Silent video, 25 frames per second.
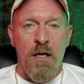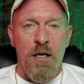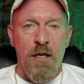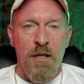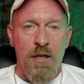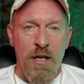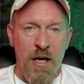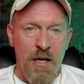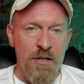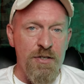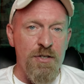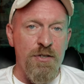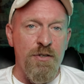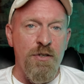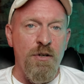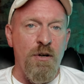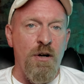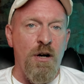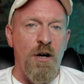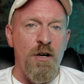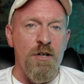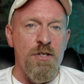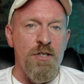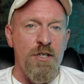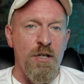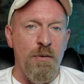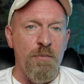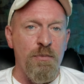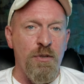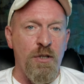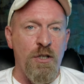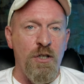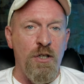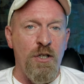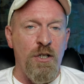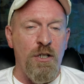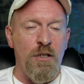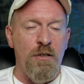Yes, there are some
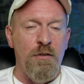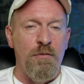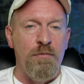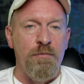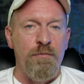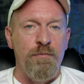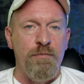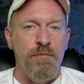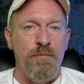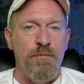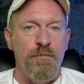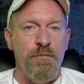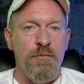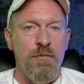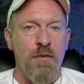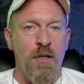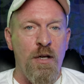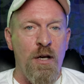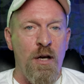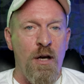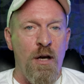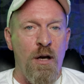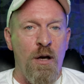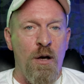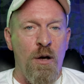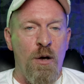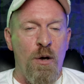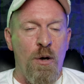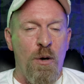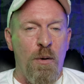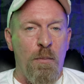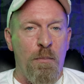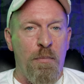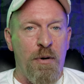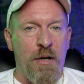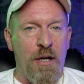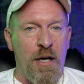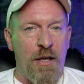good,
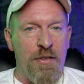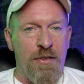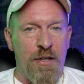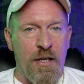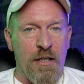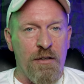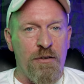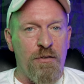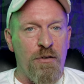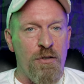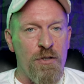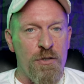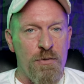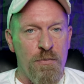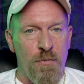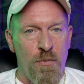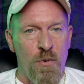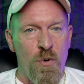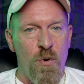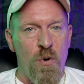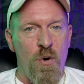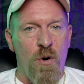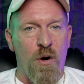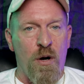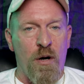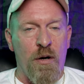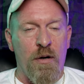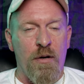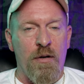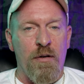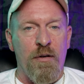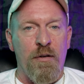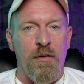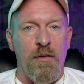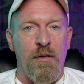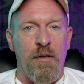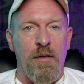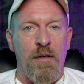but I think there's more
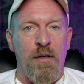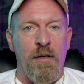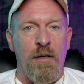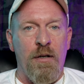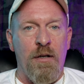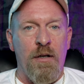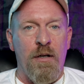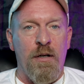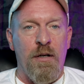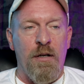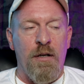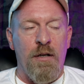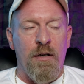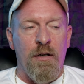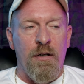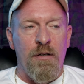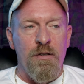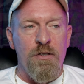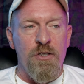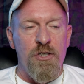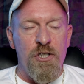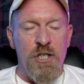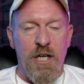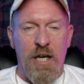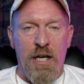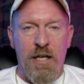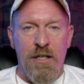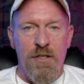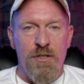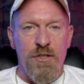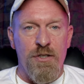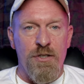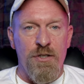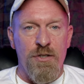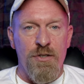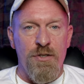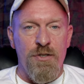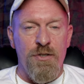
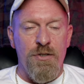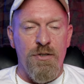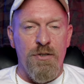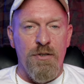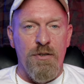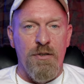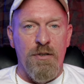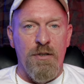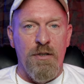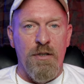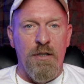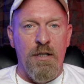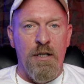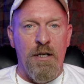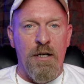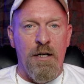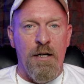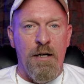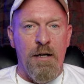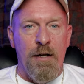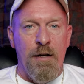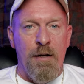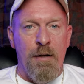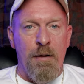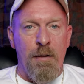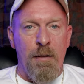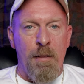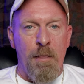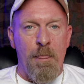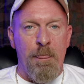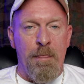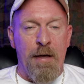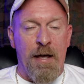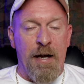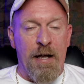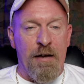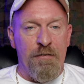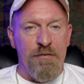changes
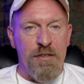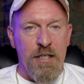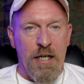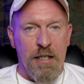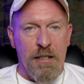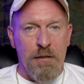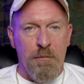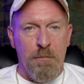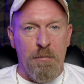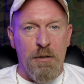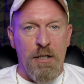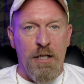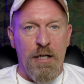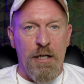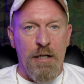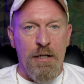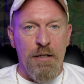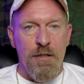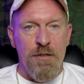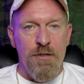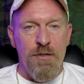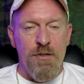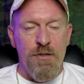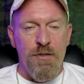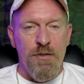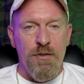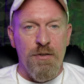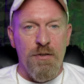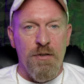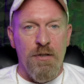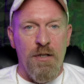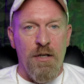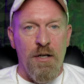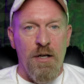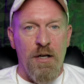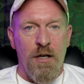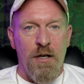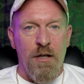that have taken place
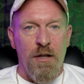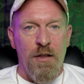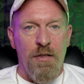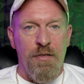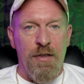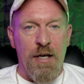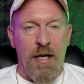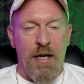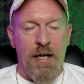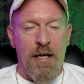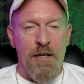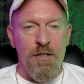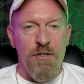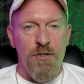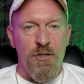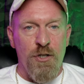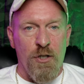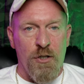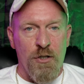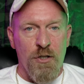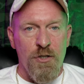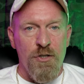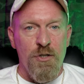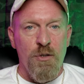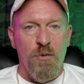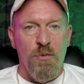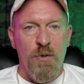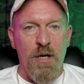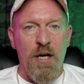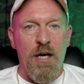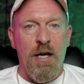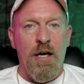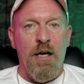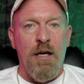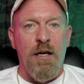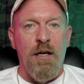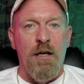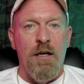that has took us
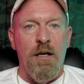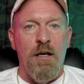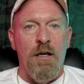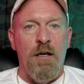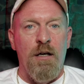away